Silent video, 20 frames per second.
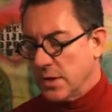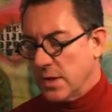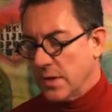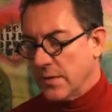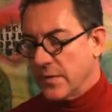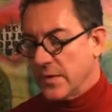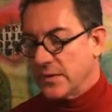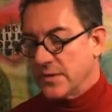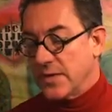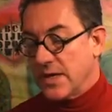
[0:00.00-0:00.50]

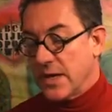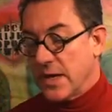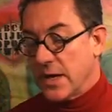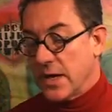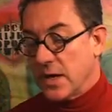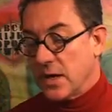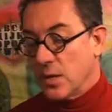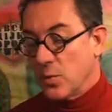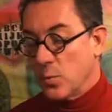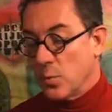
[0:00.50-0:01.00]
and the
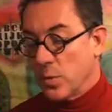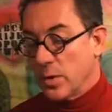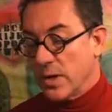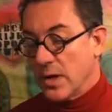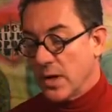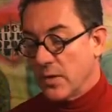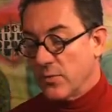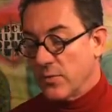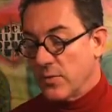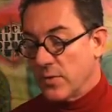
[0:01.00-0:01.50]
day would
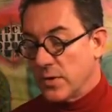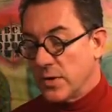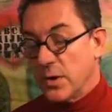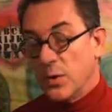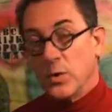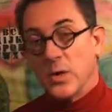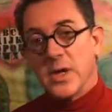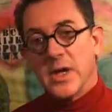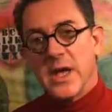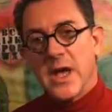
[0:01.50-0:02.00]
have
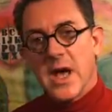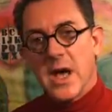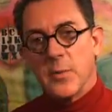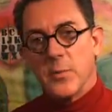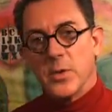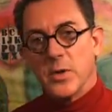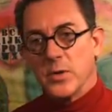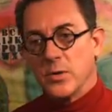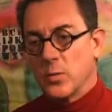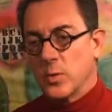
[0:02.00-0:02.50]
nearly
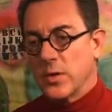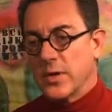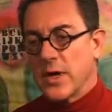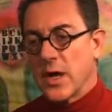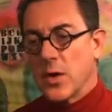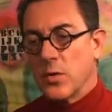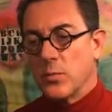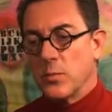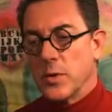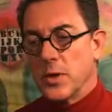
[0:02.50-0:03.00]
happened
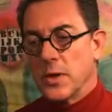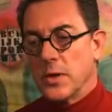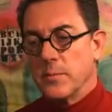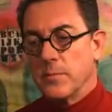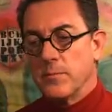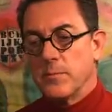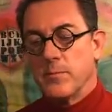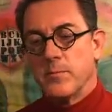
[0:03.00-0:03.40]
without me.